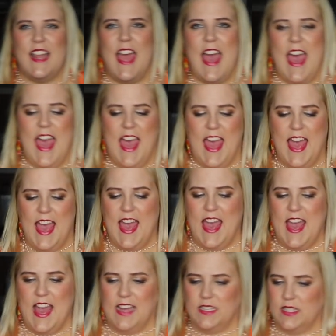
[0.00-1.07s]

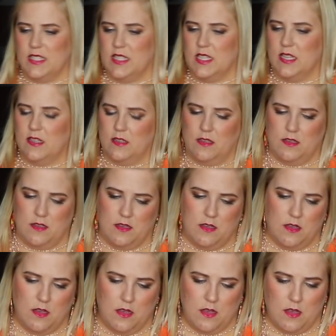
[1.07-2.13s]
Next
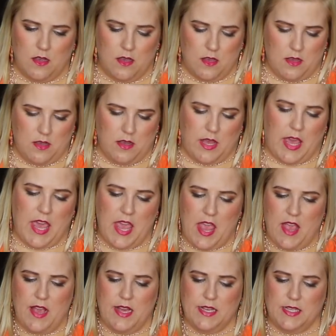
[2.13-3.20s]

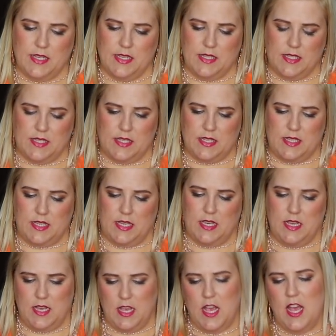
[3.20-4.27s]
is,
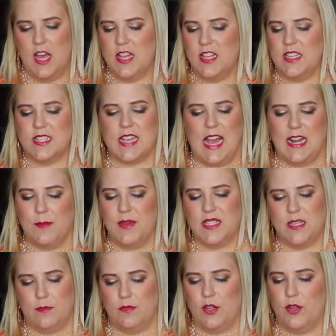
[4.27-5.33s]
this has got to be
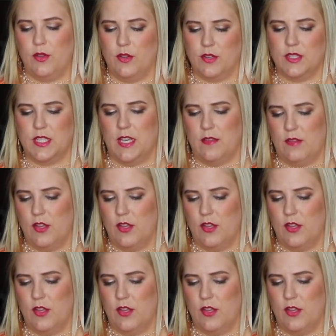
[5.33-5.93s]
something New Year's